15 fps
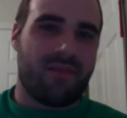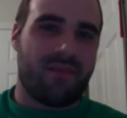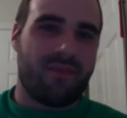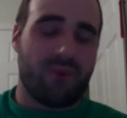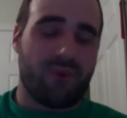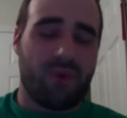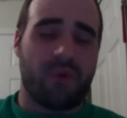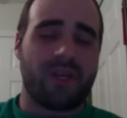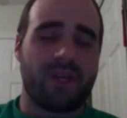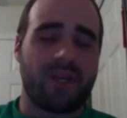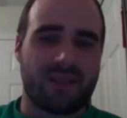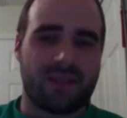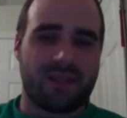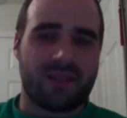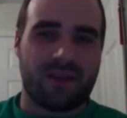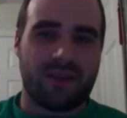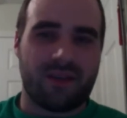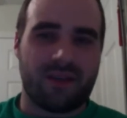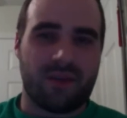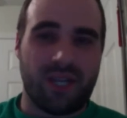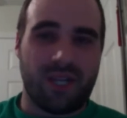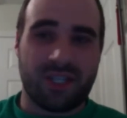breweries in the
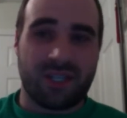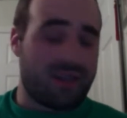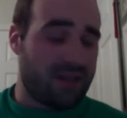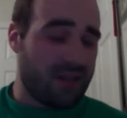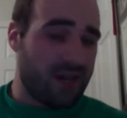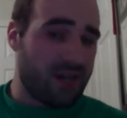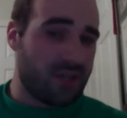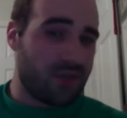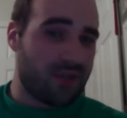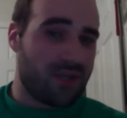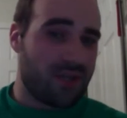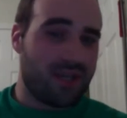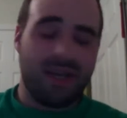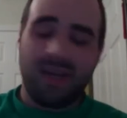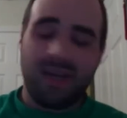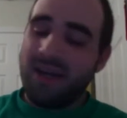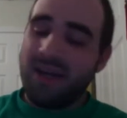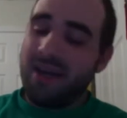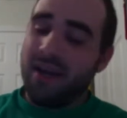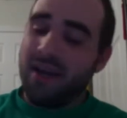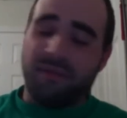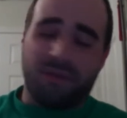region and the country.
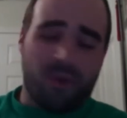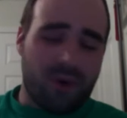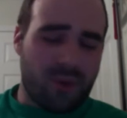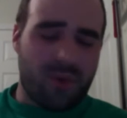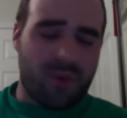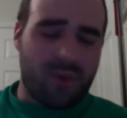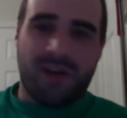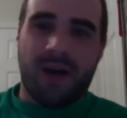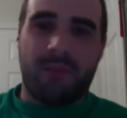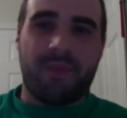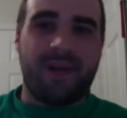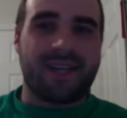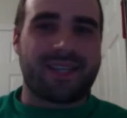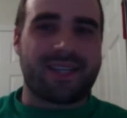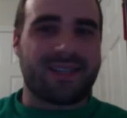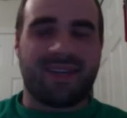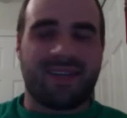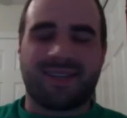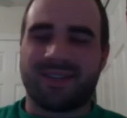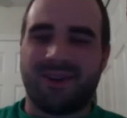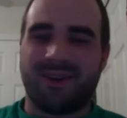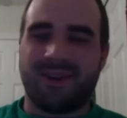In Florida, we've got places like
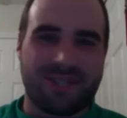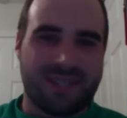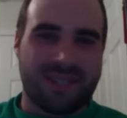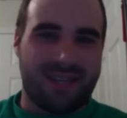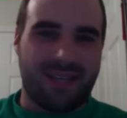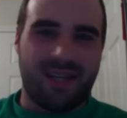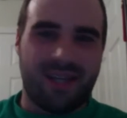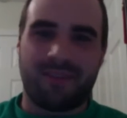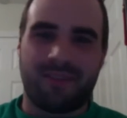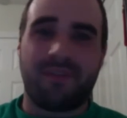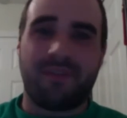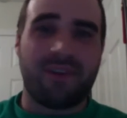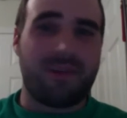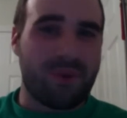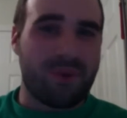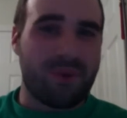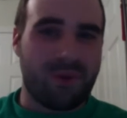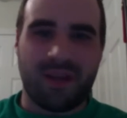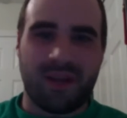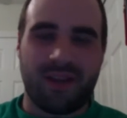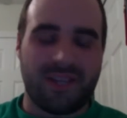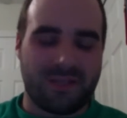Cigar City and Funky
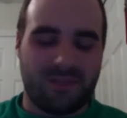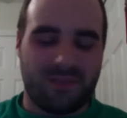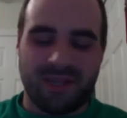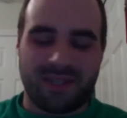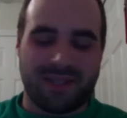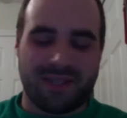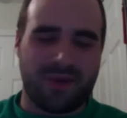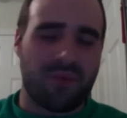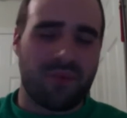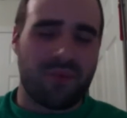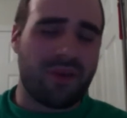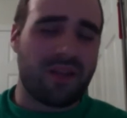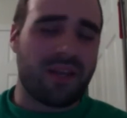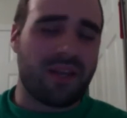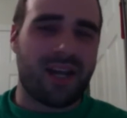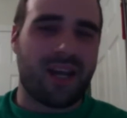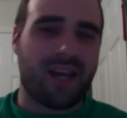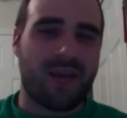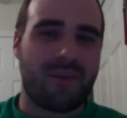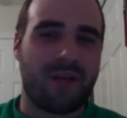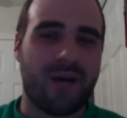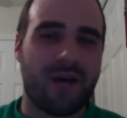Buddha and these places that are really kind of
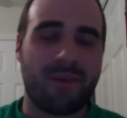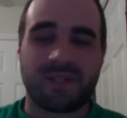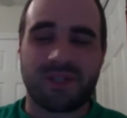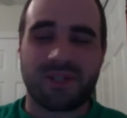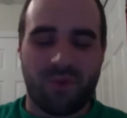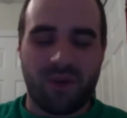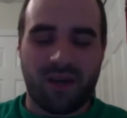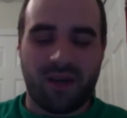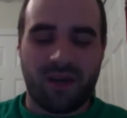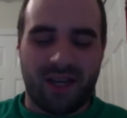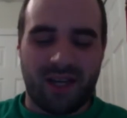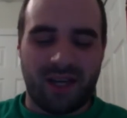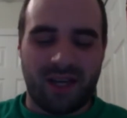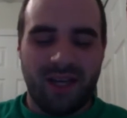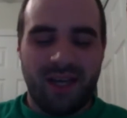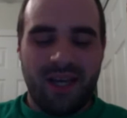coming up. And so we're kind of,